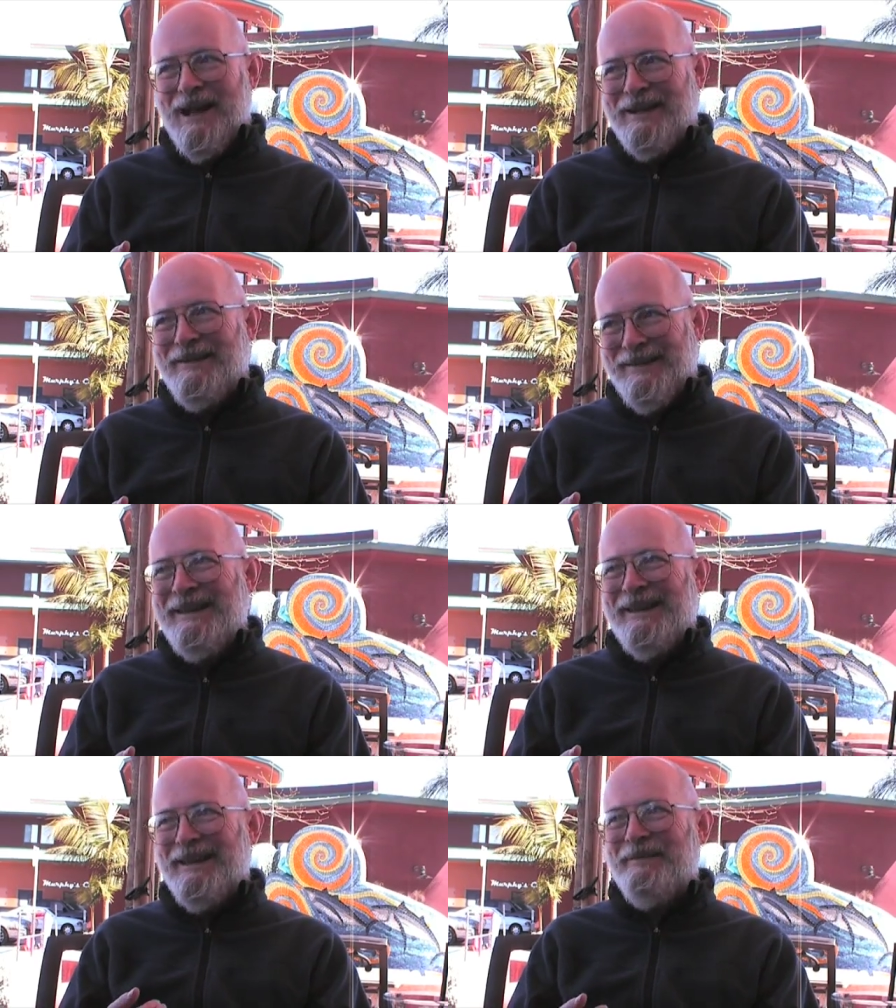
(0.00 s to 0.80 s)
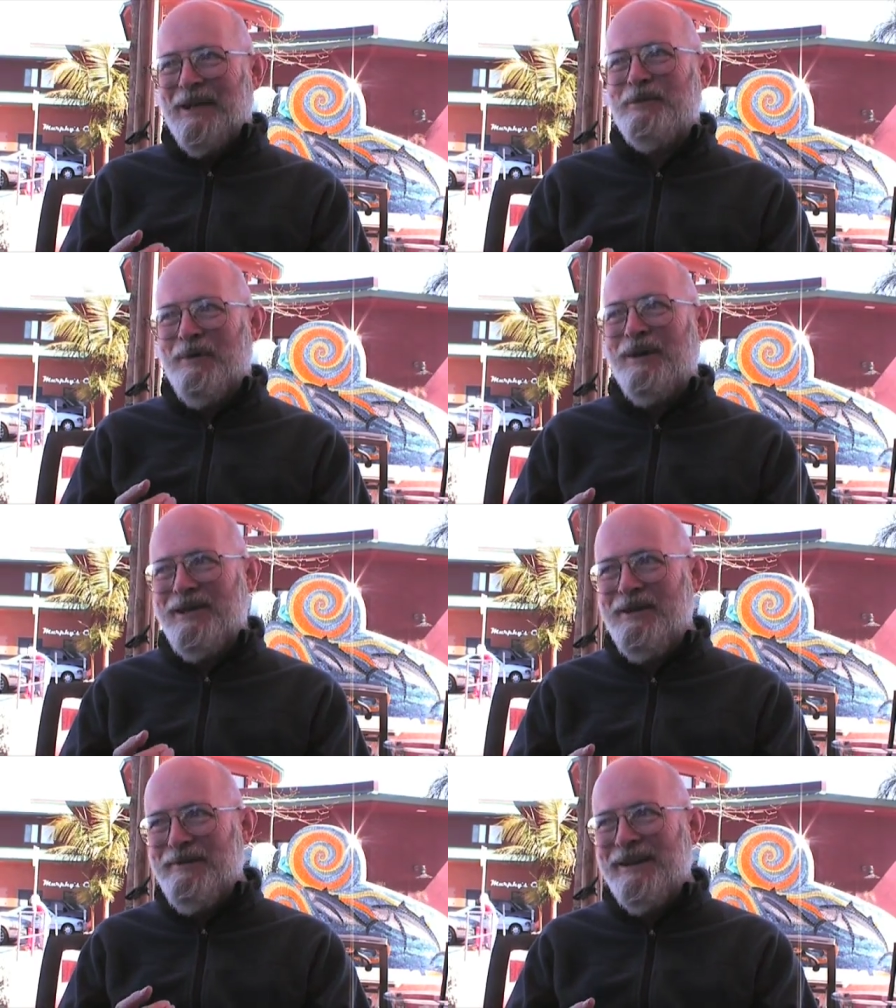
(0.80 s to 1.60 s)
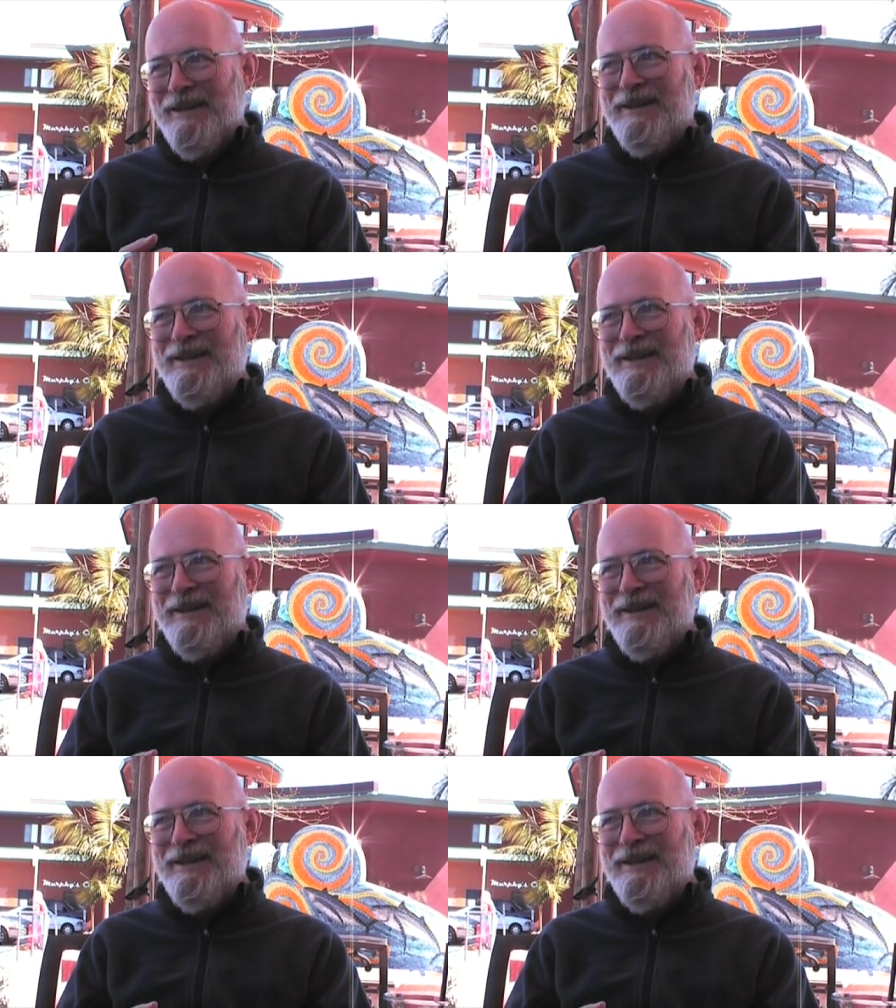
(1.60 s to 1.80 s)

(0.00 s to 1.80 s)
monitor. Absolutely. In a much more acute,